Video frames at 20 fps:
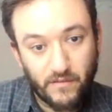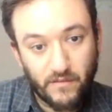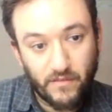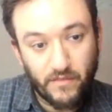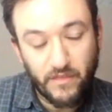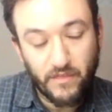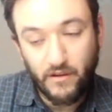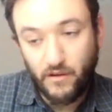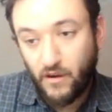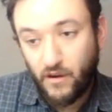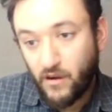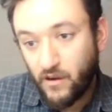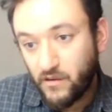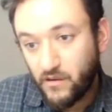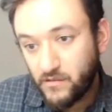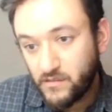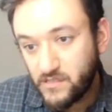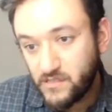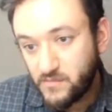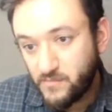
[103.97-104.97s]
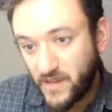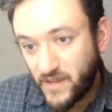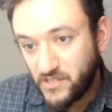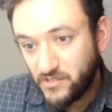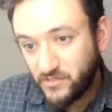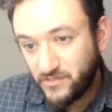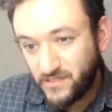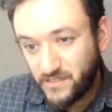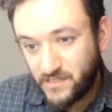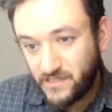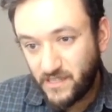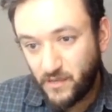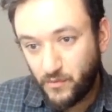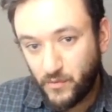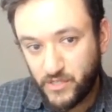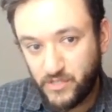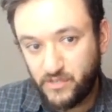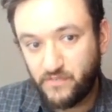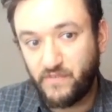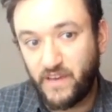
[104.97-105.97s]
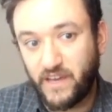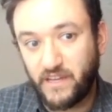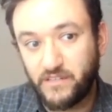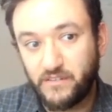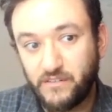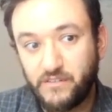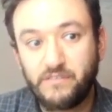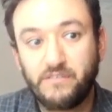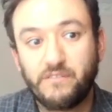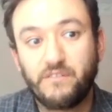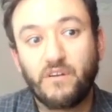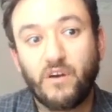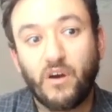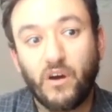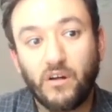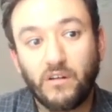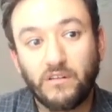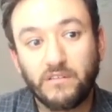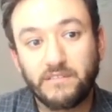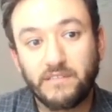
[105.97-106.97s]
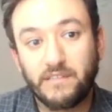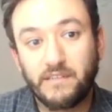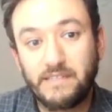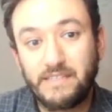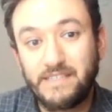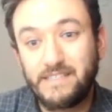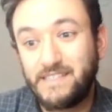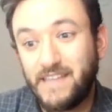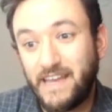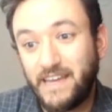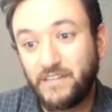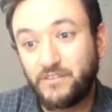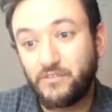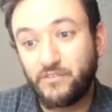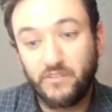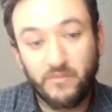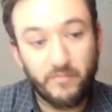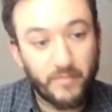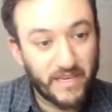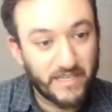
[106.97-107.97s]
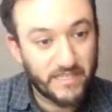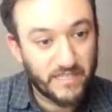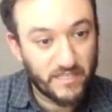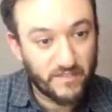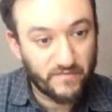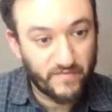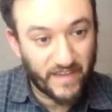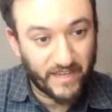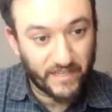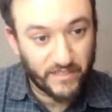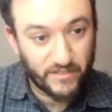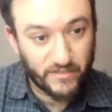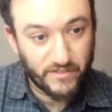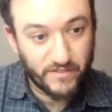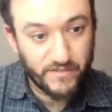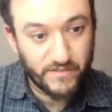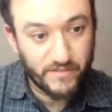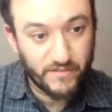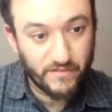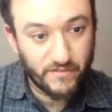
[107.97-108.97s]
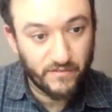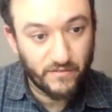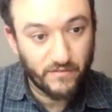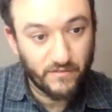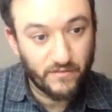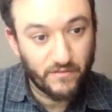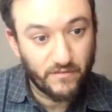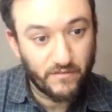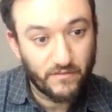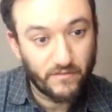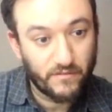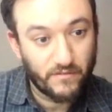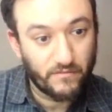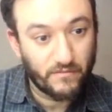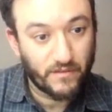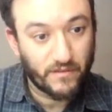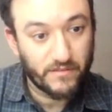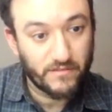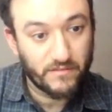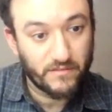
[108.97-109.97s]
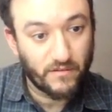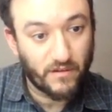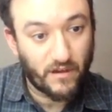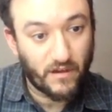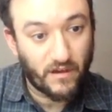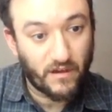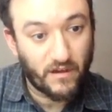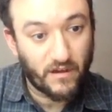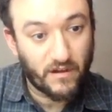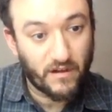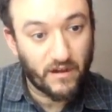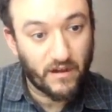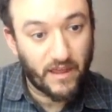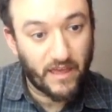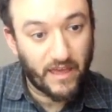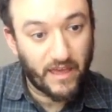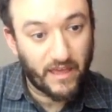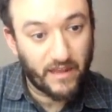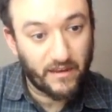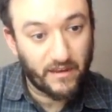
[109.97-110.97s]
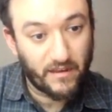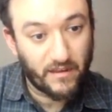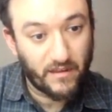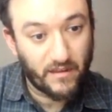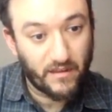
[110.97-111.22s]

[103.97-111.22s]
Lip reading: there are special distinguished vectors called standard basis vectors. So Rn